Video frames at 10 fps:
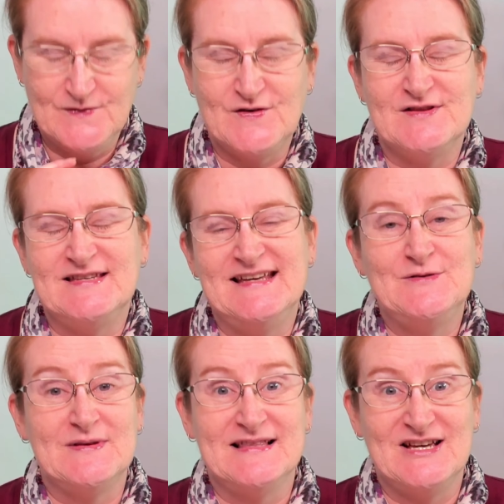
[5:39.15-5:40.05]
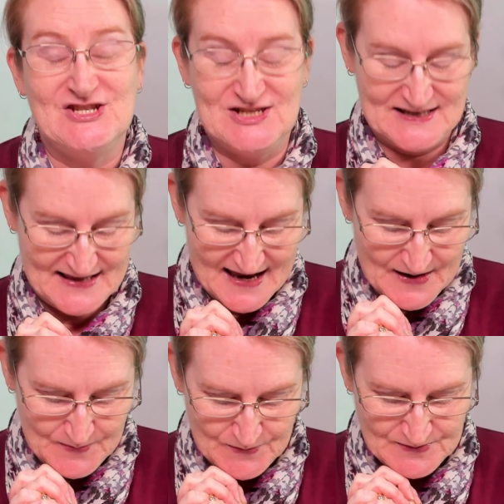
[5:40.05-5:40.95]
We've got Denise with Luscious
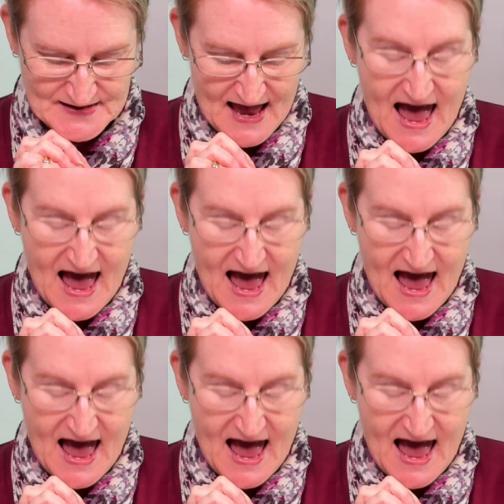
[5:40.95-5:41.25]
Labels,